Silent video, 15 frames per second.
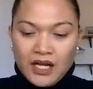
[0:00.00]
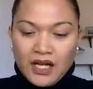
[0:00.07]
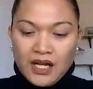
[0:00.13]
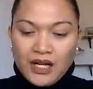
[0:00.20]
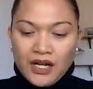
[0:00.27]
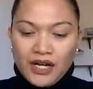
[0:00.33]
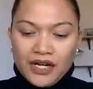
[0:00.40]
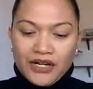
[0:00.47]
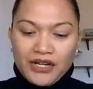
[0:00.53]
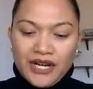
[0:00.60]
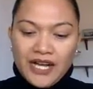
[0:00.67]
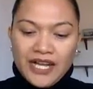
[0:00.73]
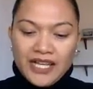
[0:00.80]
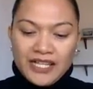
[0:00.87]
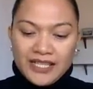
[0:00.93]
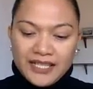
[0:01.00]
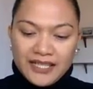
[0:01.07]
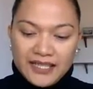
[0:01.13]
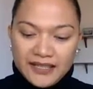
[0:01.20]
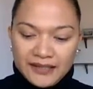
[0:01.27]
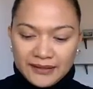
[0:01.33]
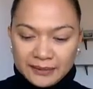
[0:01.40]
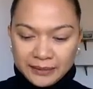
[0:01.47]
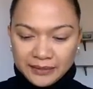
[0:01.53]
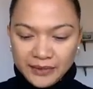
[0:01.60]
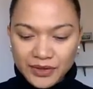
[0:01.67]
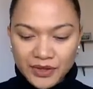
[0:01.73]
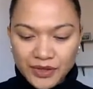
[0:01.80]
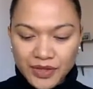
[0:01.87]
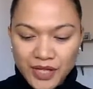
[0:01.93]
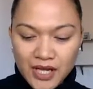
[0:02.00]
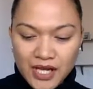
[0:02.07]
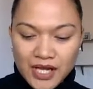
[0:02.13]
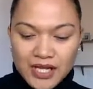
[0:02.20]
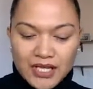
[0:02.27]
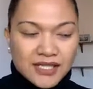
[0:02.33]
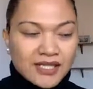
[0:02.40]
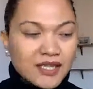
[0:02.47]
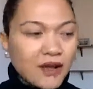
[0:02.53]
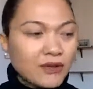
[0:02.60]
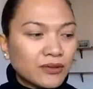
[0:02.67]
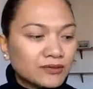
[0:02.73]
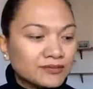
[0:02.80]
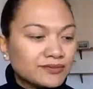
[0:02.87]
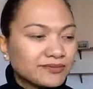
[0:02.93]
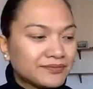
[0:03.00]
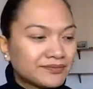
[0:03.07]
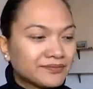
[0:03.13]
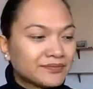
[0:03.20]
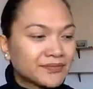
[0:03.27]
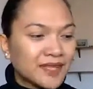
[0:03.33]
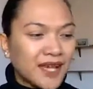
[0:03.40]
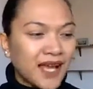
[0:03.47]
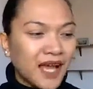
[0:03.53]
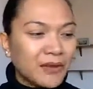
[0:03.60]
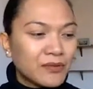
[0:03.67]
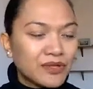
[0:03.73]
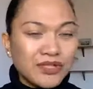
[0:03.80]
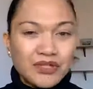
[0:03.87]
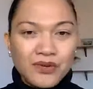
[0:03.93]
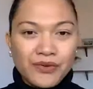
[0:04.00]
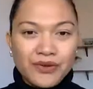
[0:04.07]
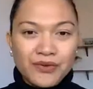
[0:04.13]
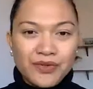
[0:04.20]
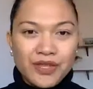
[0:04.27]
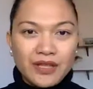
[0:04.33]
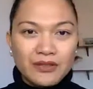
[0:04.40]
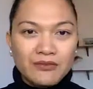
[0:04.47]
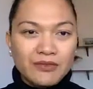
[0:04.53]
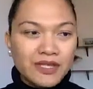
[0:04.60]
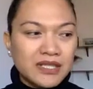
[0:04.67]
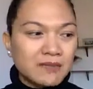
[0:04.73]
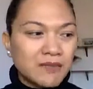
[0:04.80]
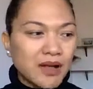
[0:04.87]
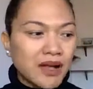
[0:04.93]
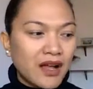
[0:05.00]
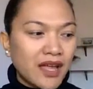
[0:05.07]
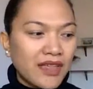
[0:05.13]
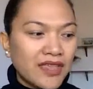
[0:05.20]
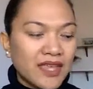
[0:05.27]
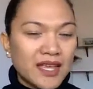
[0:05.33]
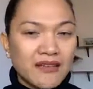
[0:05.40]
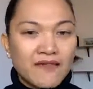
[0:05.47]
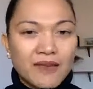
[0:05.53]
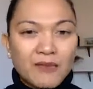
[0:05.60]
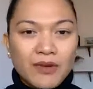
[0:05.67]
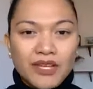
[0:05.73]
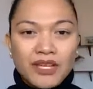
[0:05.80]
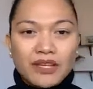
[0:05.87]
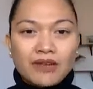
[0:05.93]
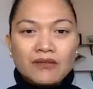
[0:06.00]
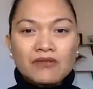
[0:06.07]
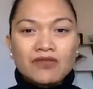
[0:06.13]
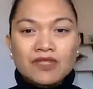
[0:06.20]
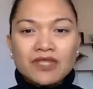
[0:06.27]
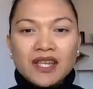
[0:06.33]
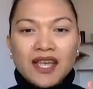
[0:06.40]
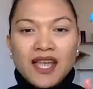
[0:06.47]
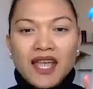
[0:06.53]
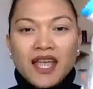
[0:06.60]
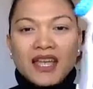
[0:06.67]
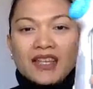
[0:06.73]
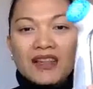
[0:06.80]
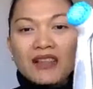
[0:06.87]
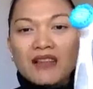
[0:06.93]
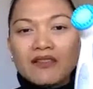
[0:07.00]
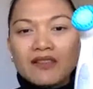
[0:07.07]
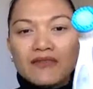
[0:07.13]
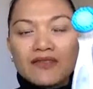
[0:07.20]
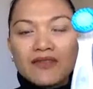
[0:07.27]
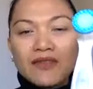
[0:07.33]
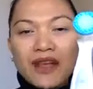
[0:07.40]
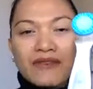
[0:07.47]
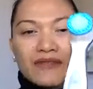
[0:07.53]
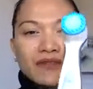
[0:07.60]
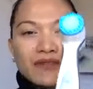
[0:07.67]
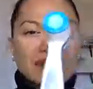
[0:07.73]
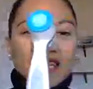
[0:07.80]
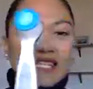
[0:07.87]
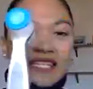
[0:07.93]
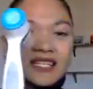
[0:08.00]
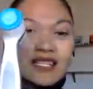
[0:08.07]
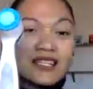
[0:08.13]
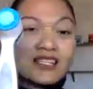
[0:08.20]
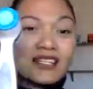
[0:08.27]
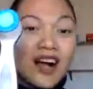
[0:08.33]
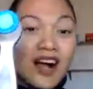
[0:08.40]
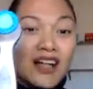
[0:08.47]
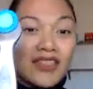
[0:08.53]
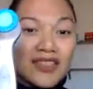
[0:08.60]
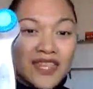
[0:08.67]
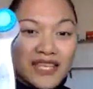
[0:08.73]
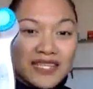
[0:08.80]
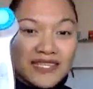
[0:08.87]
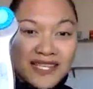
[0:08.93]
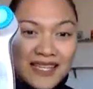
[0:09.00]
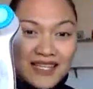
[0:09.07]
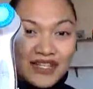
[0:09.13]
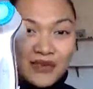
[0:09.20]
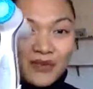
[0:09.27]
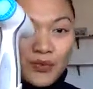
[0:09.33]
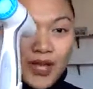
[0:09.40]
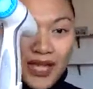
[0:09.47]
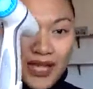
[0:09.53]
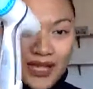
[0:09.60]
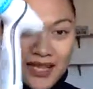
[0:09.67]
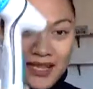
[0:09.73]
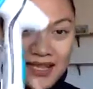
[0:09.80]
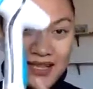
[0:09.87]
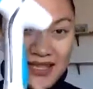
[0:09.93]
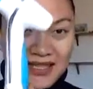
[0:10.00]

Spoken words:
Alrighty. So I will show you the LumiSpa. I think everybody knows, and a lot of you have already got this as well.